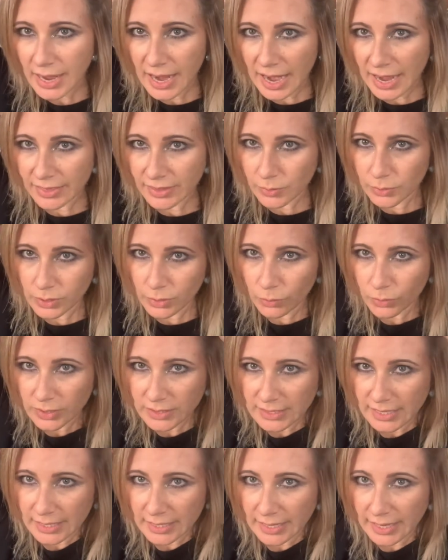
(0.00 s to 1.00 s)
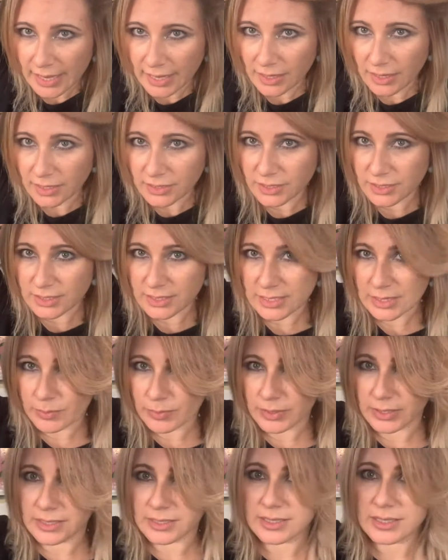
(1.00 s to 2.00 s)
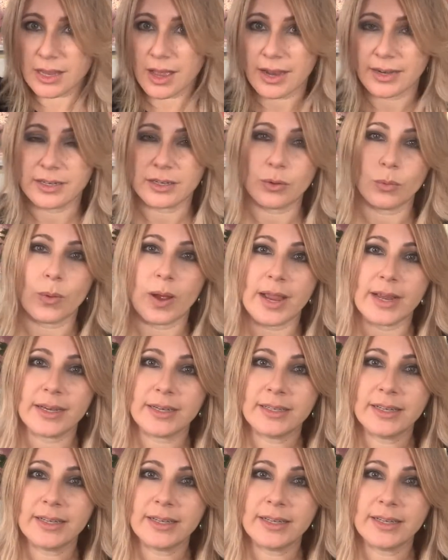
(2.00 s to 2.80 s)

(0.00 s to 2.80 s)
And then when I want to take it out, I just simply slide it away.